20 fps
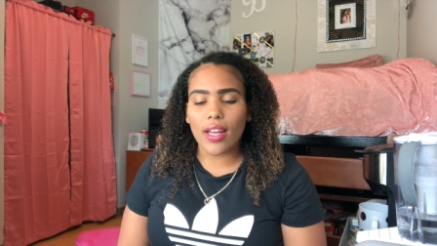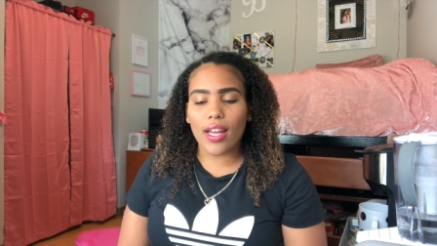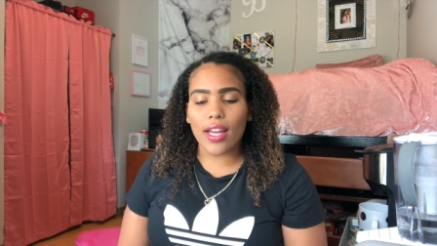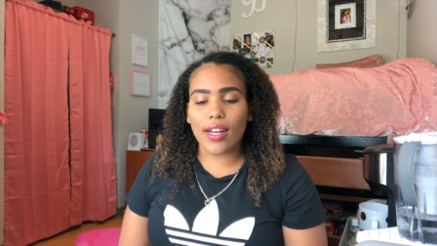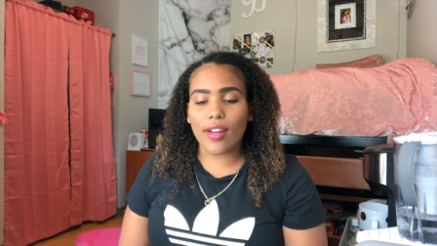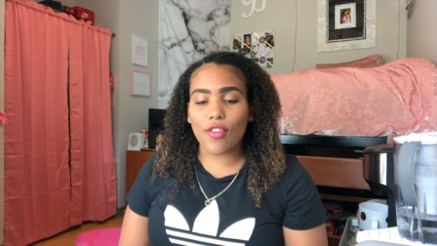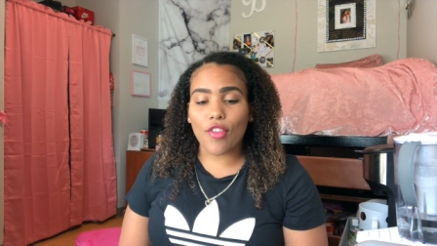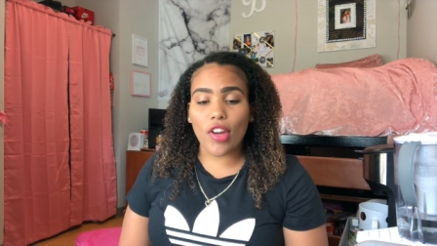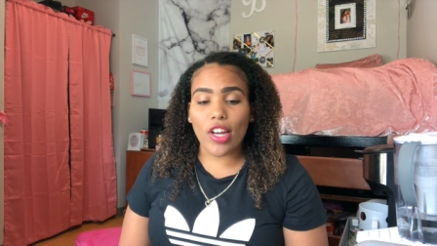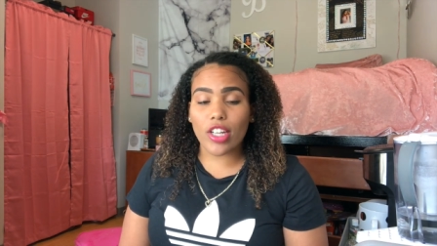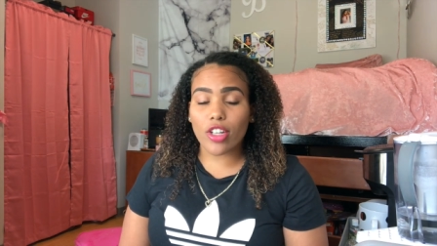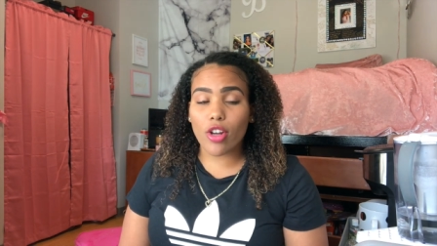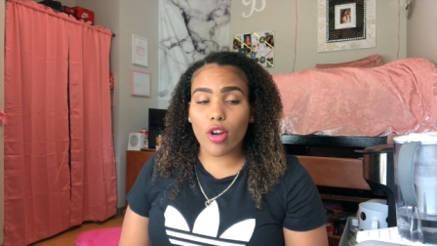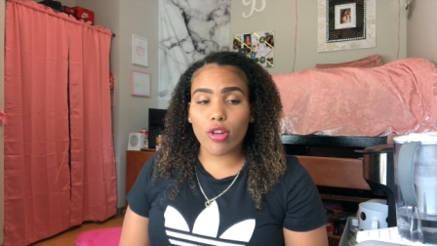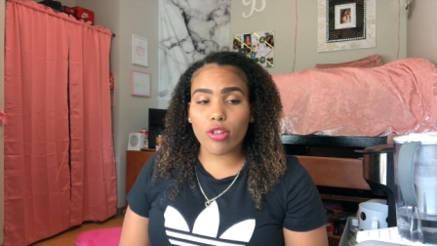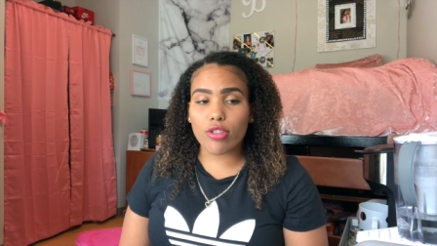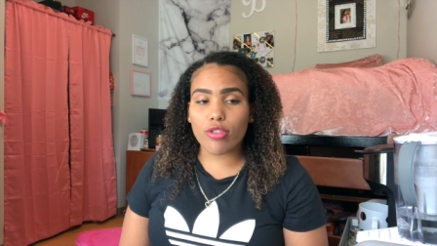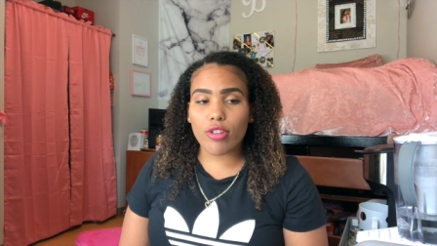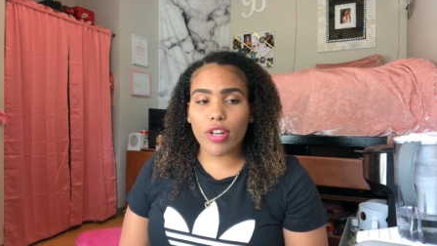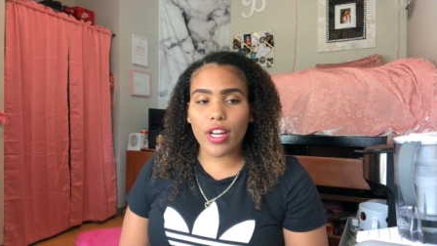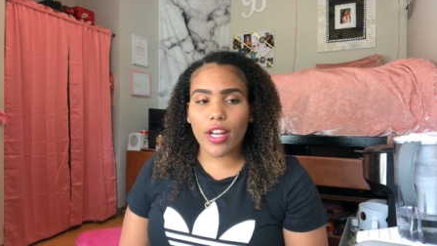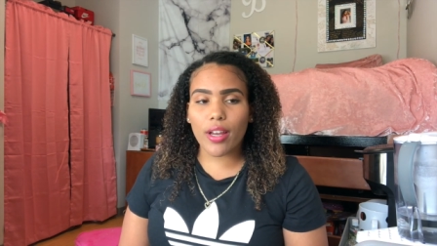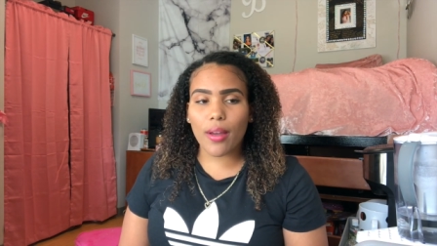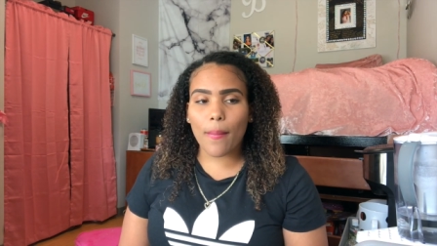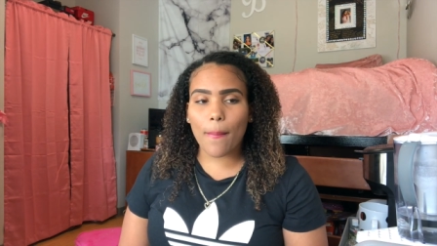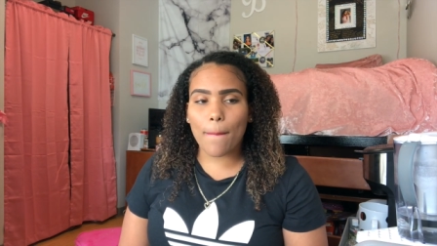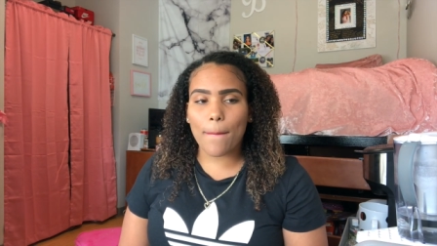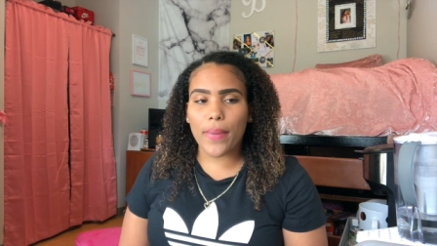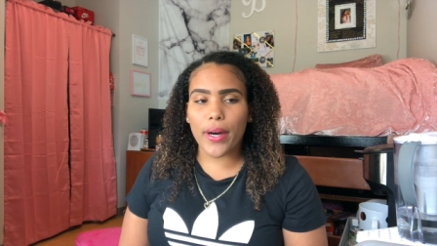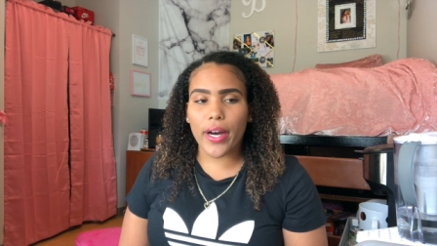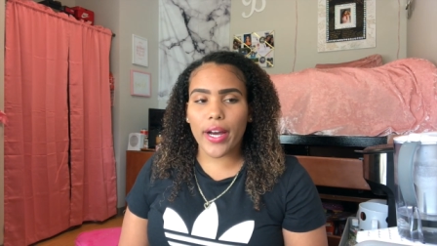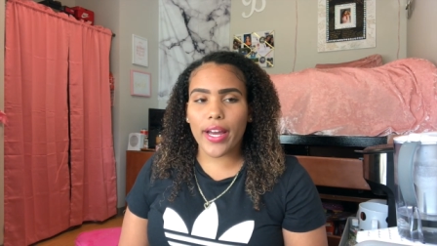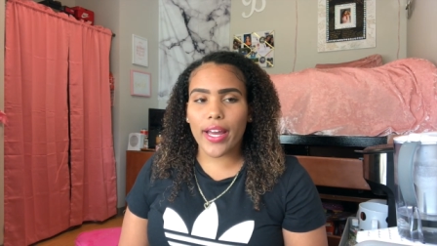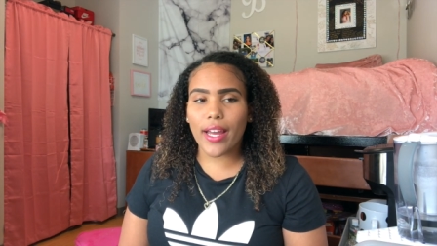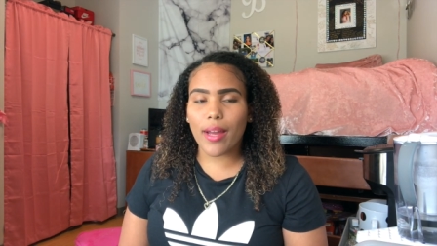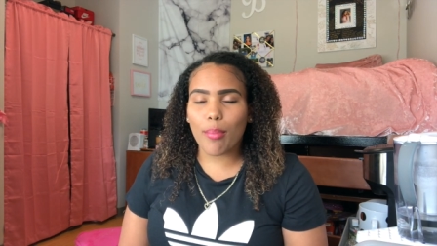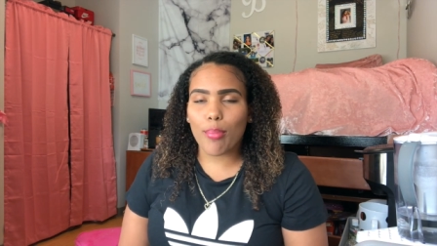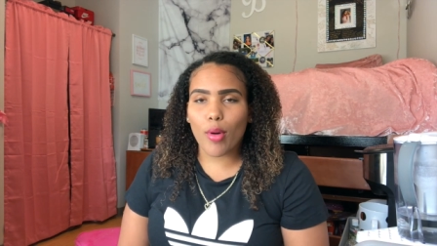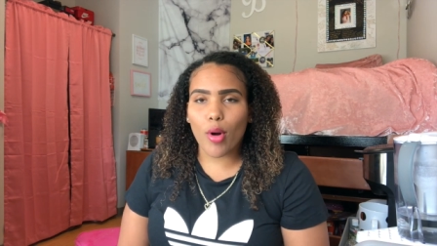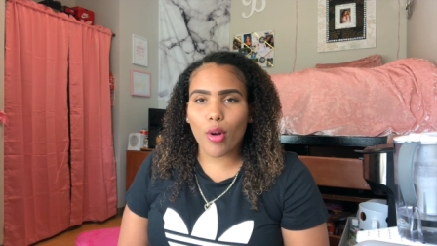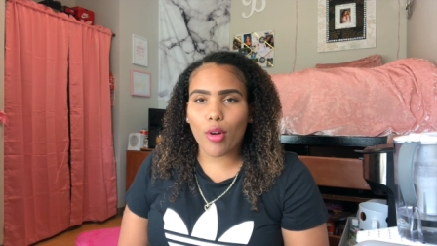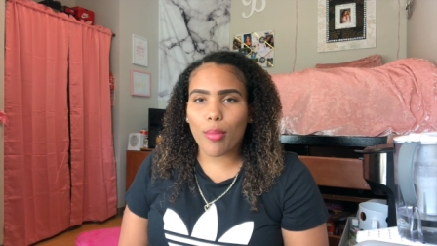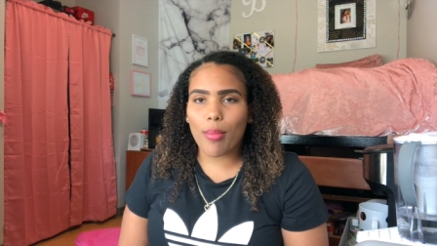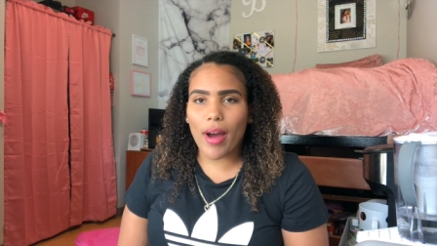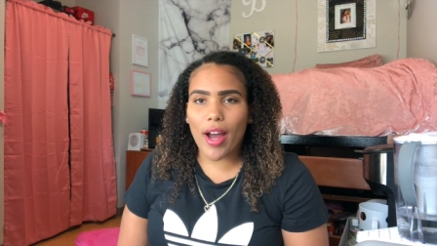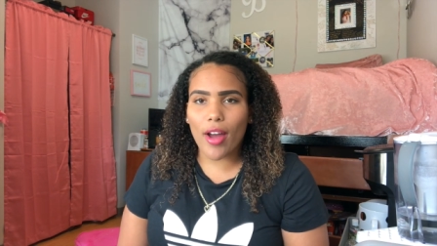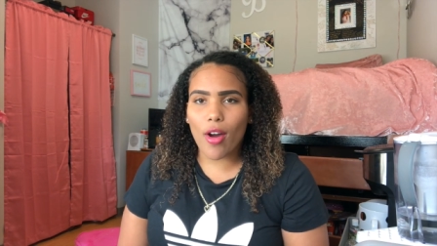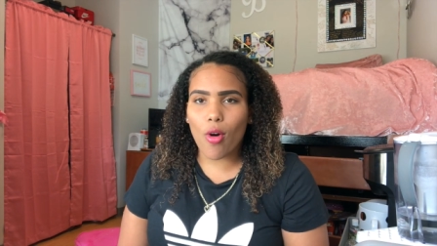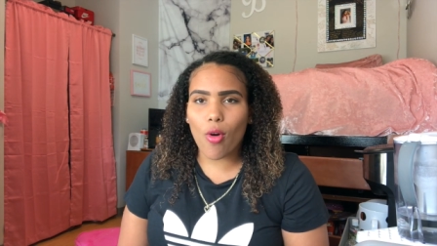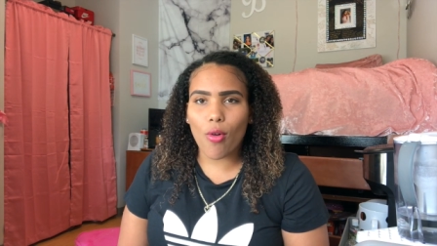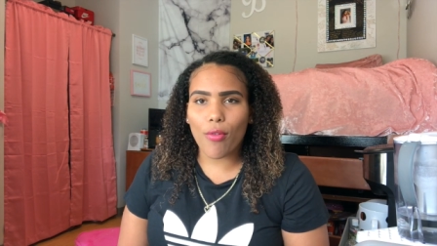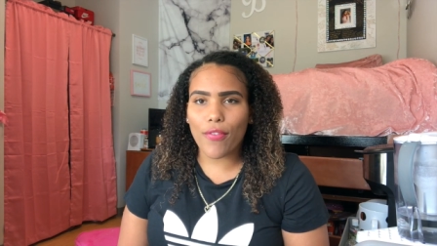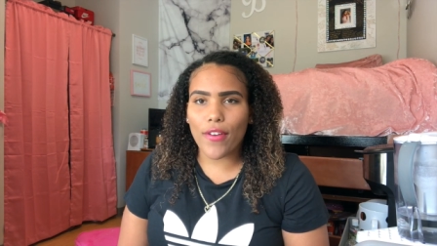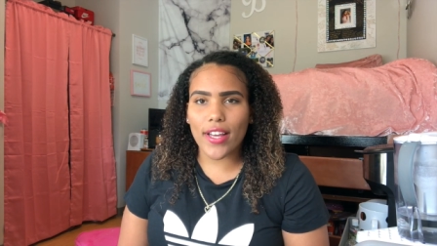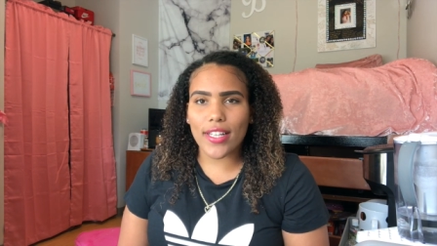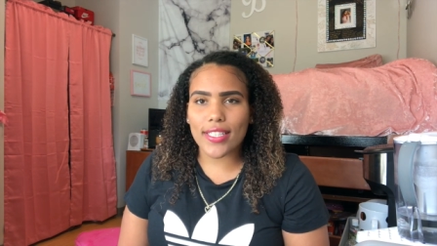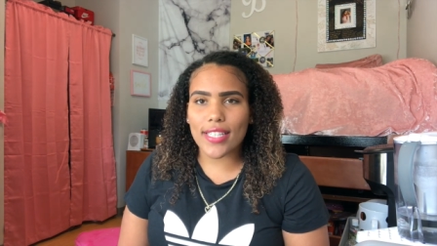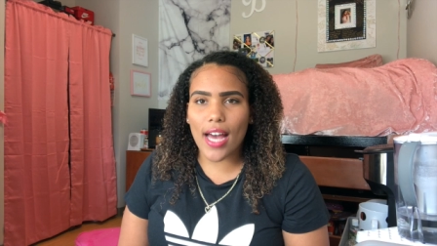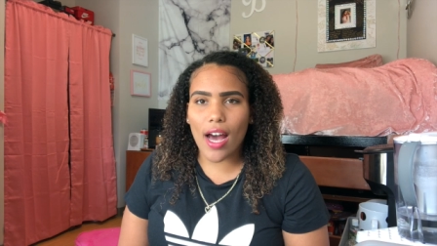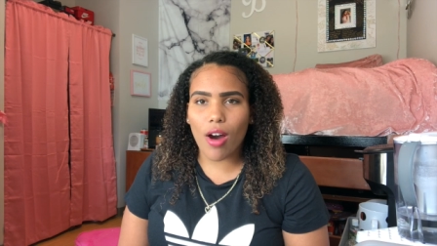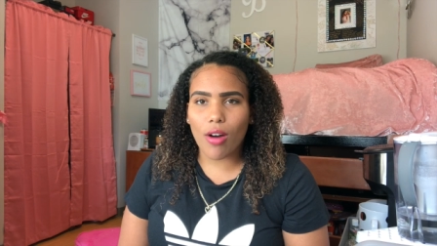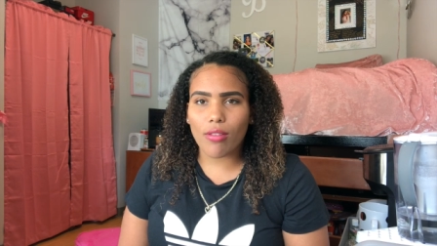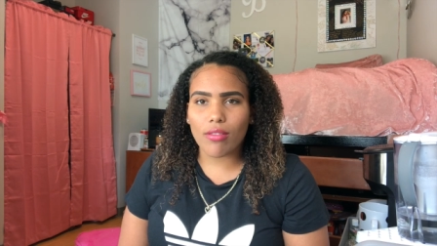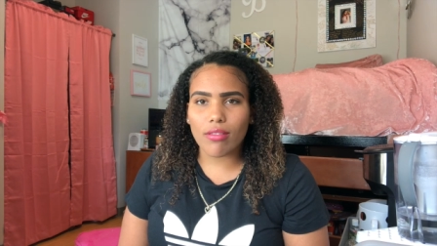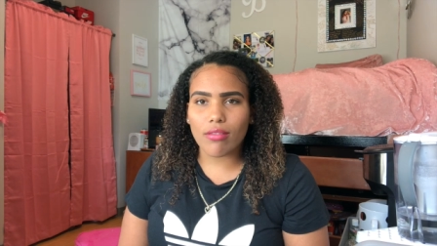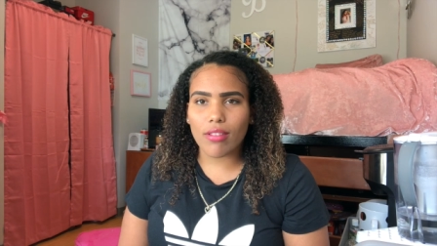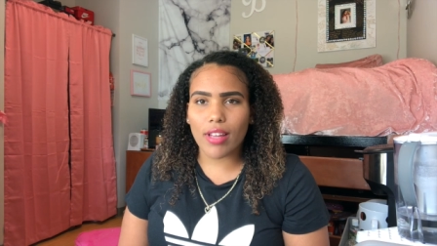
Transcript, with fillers: in a fake nose ring but it broke my whole face out